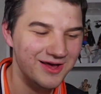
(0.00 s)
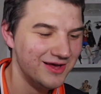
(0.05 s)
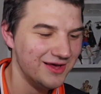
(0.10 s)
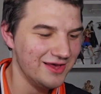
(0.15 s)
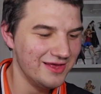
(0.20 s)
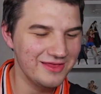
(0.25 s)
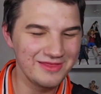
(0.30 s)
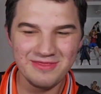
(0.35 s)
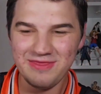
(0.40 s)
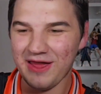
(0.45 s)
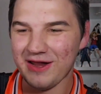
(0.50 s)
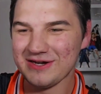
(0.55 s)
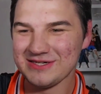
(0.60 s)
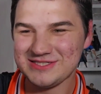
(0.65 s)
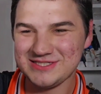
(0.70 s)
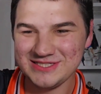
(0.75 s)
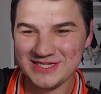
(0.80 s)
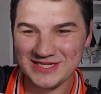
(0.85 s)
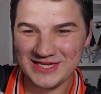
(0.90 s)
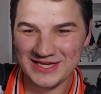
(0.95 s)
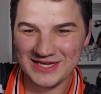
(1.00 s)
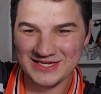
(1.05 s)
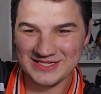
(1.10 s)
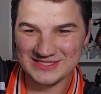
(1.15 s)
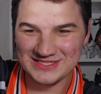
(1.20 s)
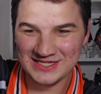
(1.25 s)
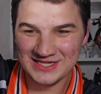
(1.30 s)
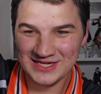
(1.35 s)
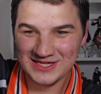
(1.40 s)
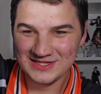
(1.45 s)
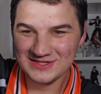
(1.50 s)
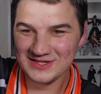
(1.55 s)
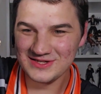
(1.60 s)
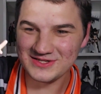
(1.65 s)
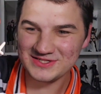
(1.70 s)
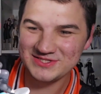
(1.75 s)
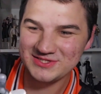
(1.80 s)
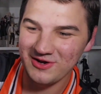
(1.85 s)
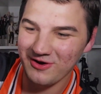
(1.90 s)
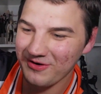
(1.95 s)
There she is,
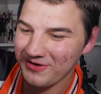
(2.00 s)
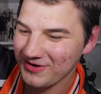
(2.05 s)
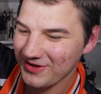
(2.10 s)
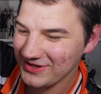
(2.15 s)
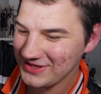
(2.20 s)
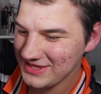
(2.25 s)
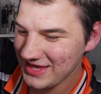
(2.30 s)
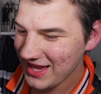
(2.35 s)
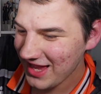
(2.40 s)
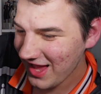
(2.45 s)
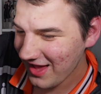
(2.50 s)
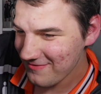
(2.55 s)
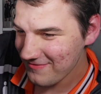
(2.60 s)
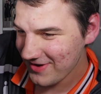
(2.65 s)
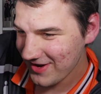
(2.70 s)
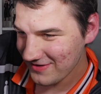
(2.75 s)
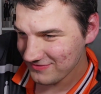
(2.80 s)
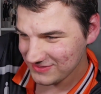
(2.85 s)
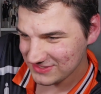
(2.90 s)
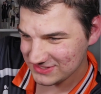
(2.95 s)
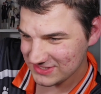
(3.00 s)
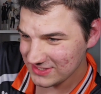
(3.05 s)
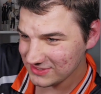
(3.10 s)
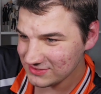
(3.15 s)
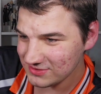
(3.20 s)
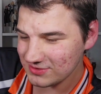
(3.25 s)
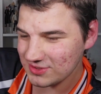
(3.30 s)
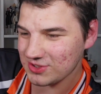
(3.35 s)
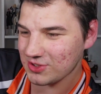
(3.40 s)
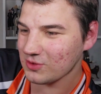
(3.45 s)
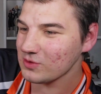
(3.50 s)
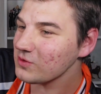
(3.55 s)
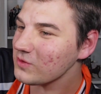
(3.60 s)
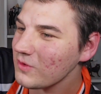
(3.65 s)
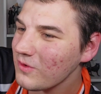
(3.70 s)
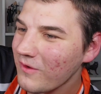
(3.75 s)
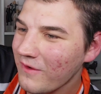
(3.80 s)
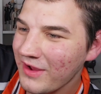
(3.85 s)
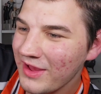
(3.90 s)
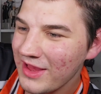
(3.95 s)
little Sarada. Yeah, dude, these things are
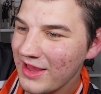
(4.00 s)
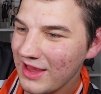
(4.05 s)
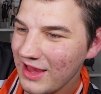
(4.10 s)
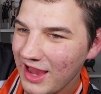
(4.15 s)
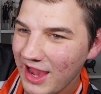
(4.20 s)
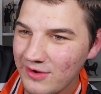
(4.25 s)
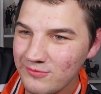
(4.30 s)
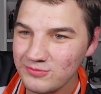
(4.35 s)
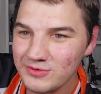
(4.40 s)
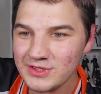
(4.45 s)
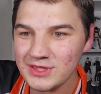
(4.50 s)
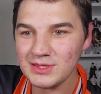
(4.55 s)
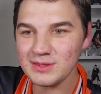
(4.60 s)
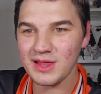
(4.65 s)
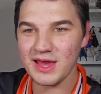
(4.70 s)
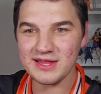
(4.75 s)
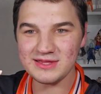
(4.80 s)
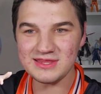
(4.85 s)
cool. I really like